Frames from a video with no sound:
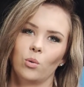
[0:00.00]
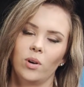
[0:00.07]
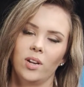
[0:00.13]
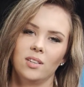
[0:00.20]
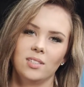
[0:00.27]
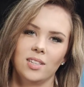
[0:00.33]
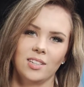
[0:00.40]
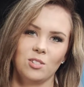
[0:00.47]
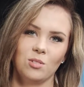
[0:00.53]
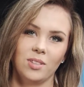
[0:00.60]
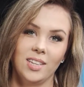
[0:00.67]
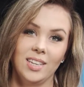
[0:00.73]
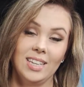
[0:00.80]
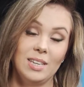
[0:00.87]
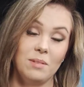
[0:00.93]
great
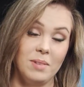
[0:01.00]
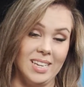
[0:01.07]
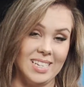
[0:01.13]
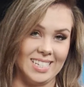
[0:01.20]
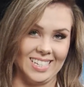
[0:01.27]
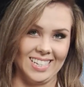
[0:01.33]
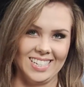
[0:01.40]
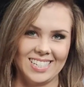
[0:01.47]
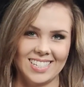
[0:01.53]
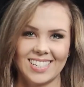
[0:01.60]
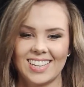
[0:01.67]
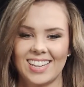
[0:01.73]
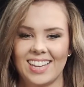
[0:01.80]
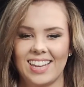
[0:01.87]
actually EBS is.